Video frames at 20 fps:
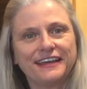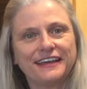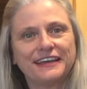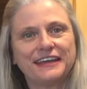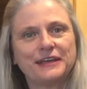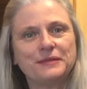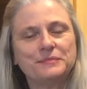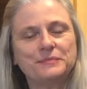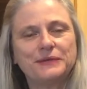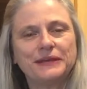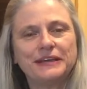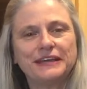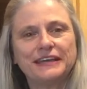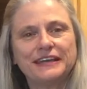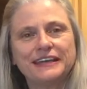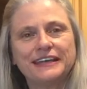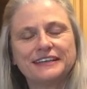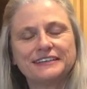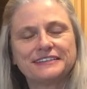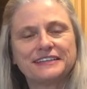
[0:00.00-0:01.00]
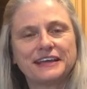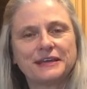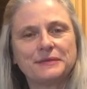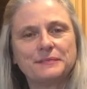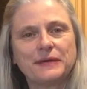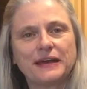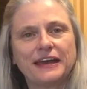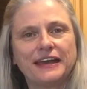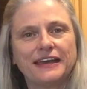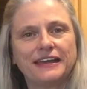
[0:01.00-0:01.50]
get big, as they
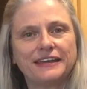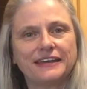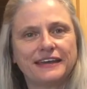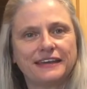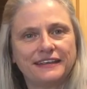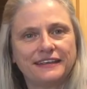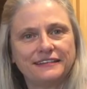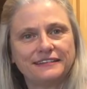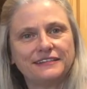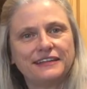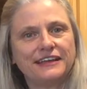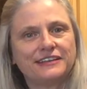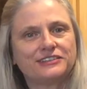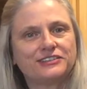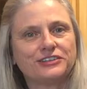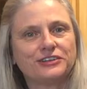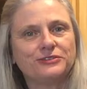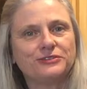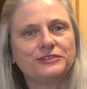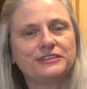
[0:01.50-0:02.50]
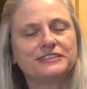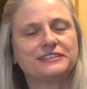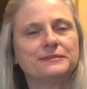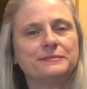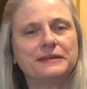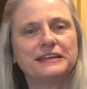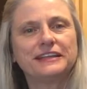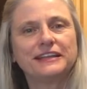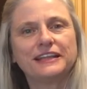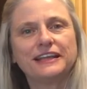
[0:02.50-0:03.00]
bake, and as soon as the
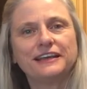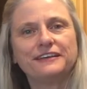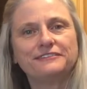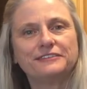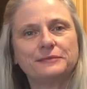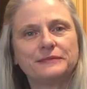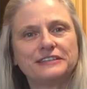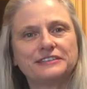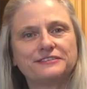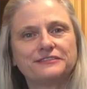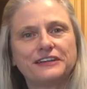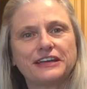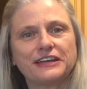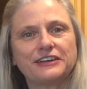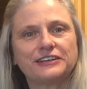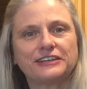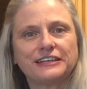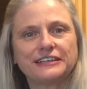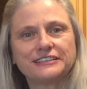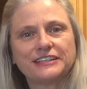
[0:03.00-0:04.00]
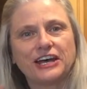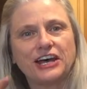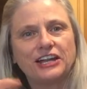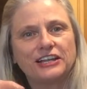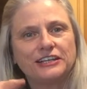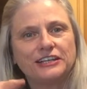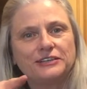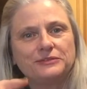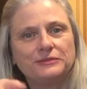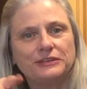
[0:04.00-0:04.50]
middle of them is fairly
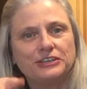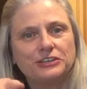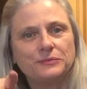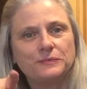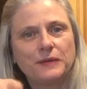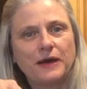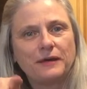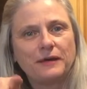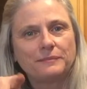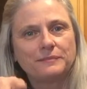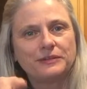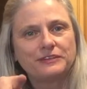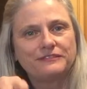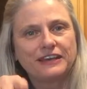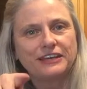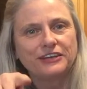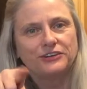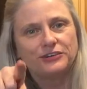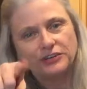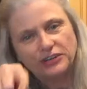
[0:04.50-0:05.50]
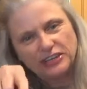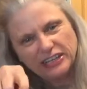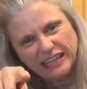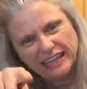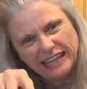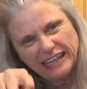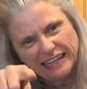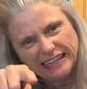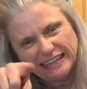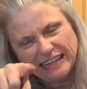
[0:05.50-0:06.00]
solid, when you pop your finger on
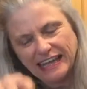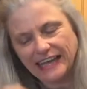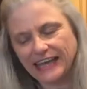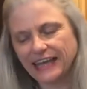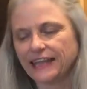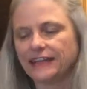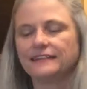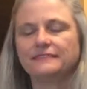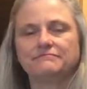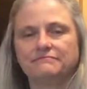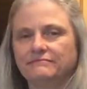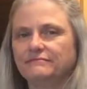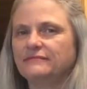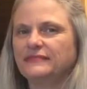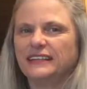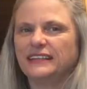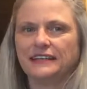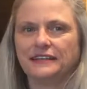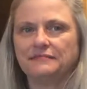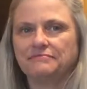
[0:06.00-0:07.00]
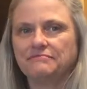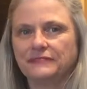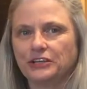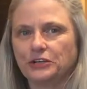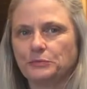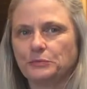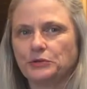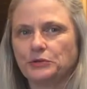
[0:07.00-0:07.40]
it like that, then they're